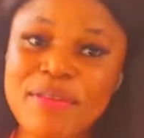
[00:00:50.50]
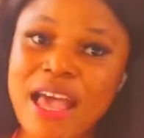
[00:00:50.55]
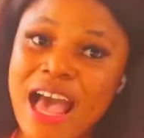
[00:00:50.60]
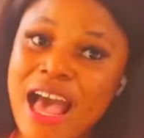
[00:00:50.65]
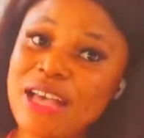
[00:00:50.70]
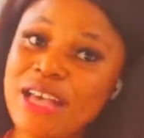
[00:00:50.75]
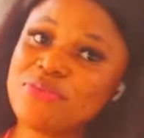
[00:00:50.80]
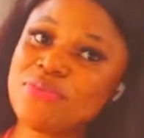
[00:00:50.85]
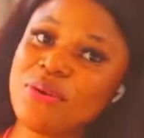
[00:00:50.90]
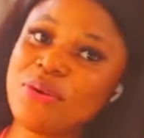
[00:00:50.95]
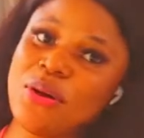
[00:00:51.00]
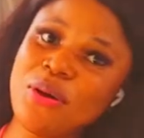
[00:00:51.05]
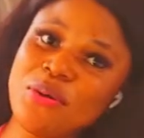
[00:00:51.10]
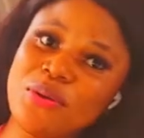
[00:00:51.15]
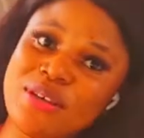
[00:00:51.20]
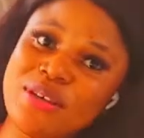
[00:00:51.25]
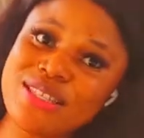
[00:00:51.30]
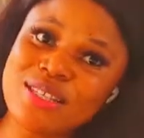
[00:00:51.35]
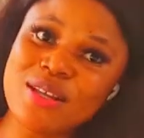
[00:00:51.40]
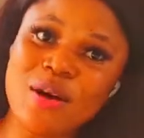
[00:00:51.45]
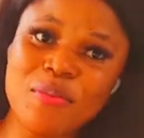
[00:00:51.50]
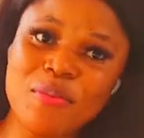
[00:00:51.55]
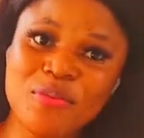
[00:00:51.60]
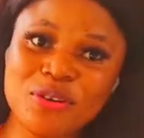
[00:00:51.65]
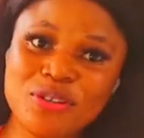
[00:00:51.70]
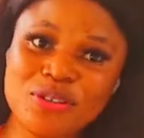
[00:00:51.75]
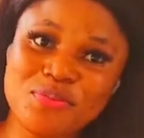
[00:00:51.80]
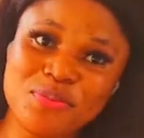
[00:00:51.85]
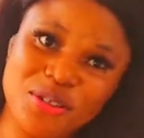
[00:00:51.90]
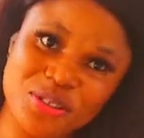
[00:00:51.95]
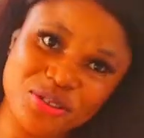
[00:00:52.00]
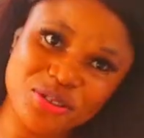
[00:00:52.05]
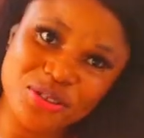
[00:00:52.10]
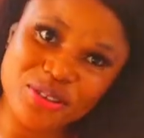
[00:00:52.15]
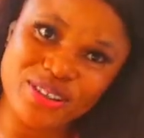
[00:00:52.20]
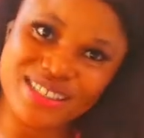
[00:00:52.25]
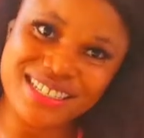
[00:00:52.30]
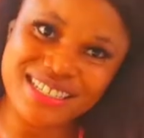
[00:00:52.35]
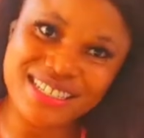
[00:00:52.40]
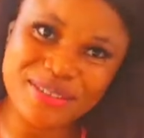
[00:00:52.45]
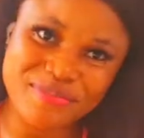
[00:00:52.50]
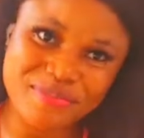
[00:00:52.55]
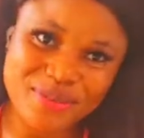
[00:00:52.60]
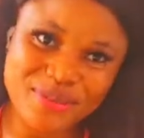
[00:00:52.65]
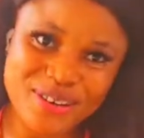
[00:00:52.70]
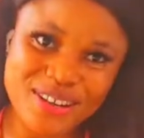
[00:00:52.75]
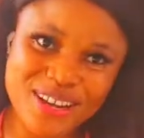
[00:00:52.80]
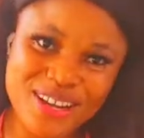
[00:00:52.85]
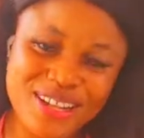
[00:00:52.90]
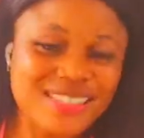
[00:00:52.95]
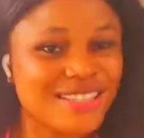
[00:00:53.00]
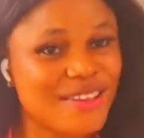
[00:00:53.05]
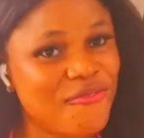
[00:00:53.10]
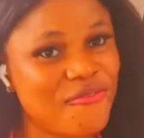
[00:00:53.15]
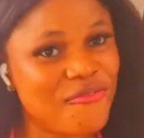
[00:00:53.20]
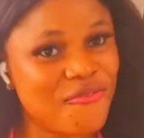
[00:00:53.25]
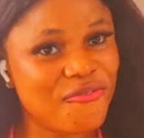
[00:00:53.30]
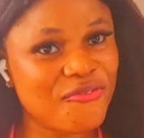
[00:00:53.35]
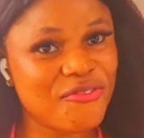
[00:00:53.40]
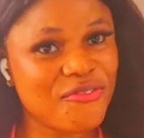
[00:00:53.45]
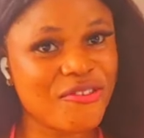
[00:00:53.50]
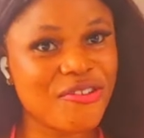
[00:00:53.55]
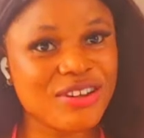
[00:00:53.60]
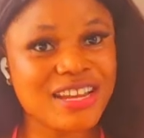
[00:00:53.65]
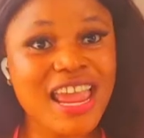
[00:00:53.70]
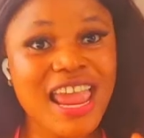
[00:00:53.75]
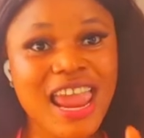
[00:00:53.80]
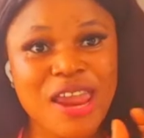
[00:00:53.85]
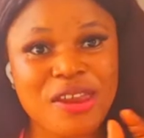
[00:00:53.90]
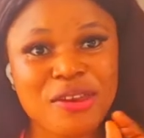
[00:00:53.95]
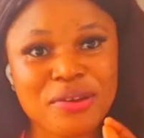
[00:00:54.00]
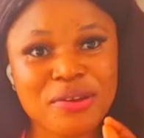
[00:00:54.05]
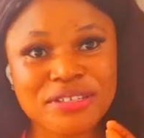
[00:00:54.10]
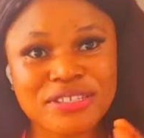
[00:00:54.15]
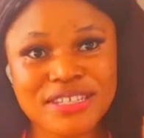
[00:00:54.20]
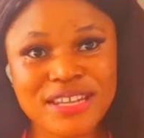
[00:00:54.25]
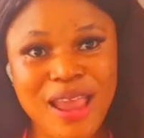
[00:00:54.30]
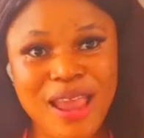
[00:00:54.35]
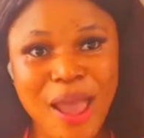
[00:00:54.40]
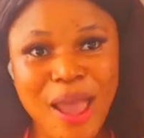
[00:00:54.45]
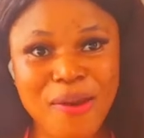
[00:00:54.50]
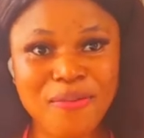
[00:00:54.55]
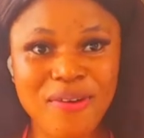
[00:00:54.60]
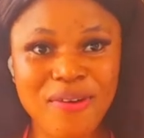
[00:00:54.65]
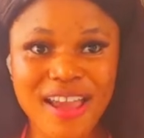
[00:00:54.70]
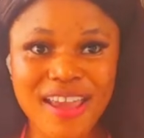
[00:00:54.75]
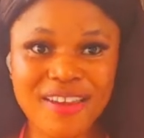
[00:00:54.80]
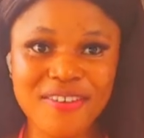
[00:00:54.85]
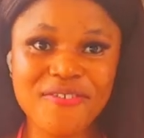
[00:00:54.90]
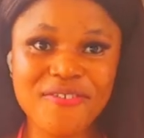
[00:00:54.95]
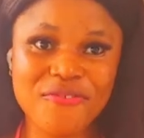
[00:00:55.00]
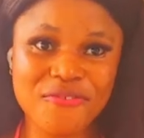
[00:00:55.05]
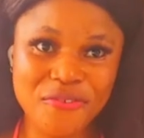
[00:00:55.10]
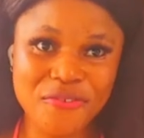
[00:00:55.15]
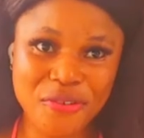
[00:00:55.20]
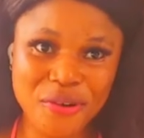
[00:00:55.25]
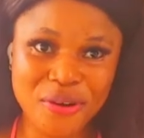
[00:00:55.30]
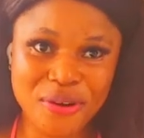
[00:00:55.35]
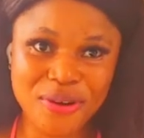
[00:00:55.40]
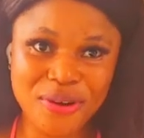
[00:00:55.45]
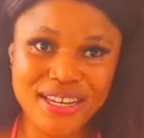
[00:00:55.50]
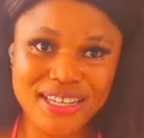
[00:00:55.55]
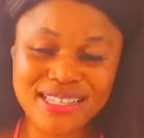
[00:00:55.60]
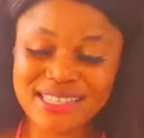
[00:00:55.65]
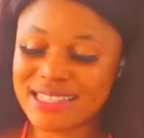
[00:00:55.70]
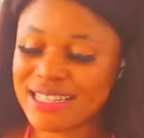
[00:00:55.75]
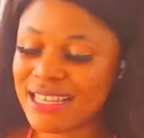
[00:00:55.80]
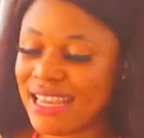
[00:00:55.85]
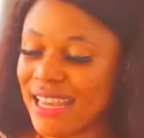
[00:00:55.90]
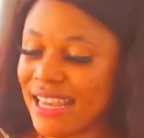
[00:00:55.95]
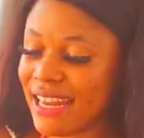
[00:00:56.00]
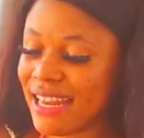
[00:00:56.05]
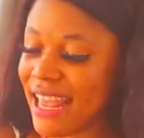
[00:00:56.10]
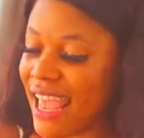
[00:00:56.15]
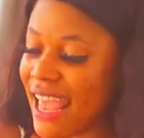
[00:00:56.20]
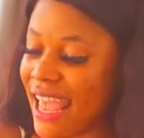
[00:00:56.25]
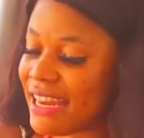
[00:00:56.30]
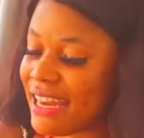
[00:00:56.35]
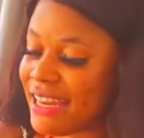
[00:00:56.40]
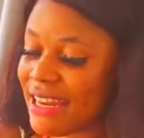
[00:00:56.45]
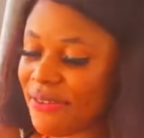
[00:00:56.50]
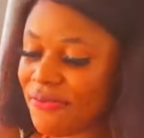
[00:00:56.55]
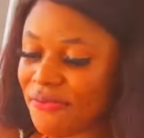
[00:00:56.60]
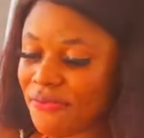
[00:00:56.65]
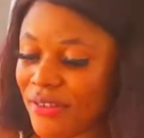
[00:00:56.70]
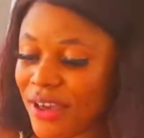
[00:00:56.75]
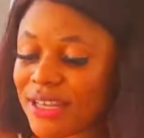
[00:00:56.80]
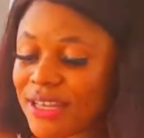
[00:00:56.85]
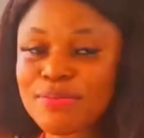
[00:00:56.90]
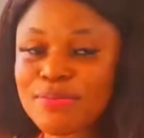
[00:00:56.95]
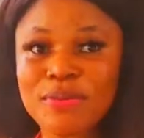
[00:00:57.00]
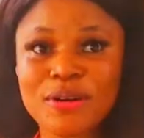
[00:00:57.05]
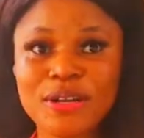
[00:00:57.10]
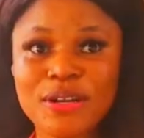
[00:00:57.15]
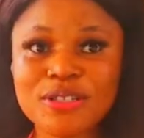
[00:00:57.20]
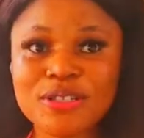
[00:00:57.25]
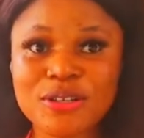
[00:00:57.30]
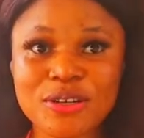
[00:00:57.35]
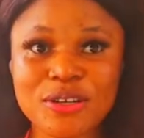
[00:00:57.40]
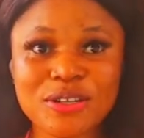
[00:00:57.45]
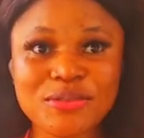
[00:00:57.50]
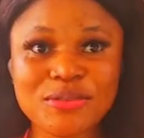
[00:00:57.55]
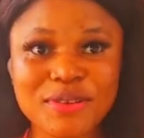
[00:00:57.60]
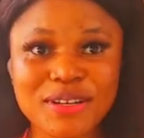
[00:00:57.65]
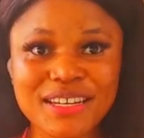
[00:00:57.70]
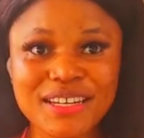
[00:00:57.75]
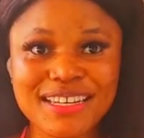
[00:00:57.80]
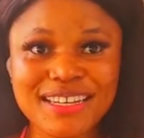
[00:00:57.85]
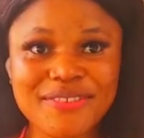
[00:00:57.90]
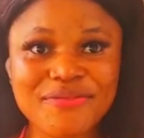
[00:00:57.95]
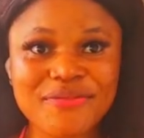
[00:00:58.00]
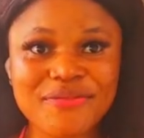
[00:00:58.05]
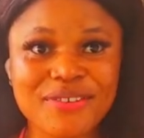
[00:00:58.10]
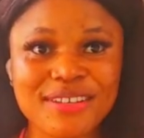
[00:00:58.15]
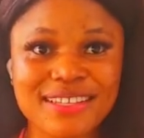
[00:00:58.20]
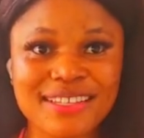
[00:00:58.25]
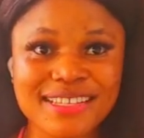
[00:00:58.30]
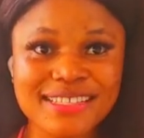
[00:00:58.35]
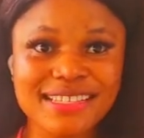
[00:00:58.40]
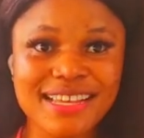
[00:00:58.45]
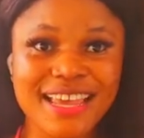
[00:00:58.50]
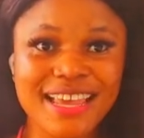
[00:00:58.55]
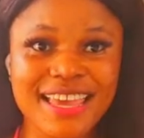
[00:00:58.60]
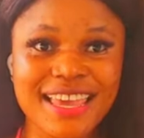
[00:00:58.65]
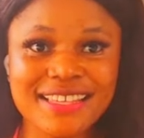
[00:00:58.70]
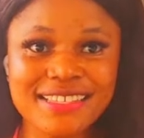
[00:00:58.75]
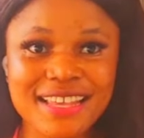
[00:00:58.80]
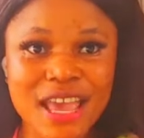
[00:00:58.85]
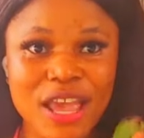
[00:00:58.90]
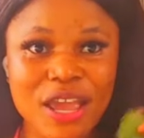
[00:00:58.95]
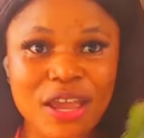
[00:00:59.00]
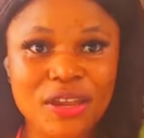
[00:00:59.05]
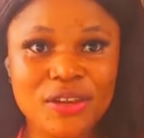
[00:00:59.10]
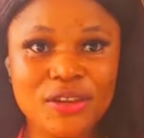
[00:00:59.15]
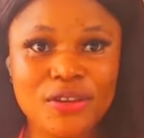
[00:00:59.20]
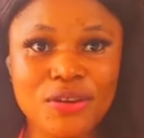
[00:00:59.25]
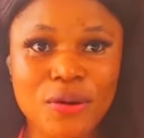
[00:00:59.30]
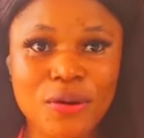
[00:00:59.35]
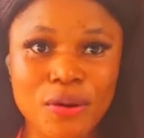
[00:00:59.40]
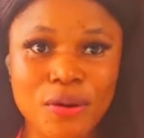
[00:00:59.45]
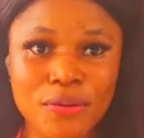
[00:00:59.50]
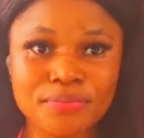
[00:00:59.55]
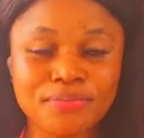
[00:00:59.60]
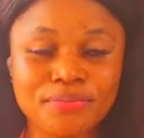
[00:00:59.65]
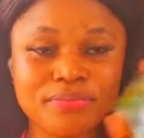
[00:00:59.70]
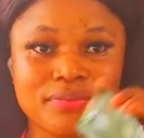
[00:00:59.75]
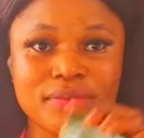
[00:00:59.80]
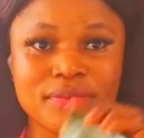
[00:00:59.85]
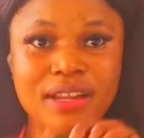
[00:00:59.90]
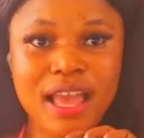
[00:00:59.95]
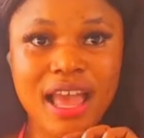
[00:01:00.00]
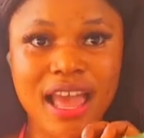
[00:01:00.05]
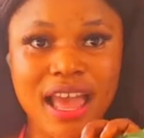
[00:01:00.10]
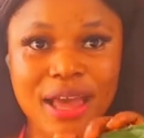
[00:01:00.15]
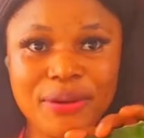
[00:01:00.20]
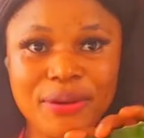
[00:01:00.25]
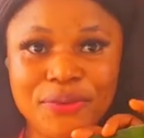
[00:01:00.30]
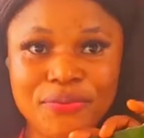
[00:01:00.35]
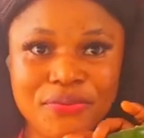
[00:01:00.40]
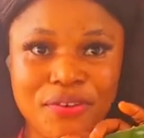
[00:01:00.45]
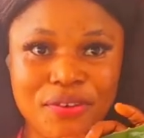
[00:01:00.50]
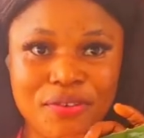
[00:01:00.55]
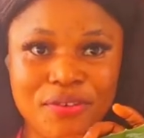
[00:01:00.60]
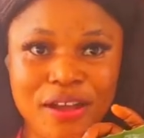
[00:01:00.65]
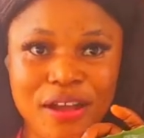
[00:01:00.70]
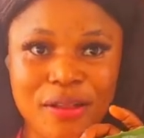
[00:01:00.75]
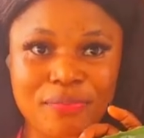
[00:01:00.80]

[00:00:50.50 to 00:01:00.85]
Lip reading: As we always know, I'm going to be introducing the products for your DIY for oily skin. The first product you're going to be needing for this is your aloe vera.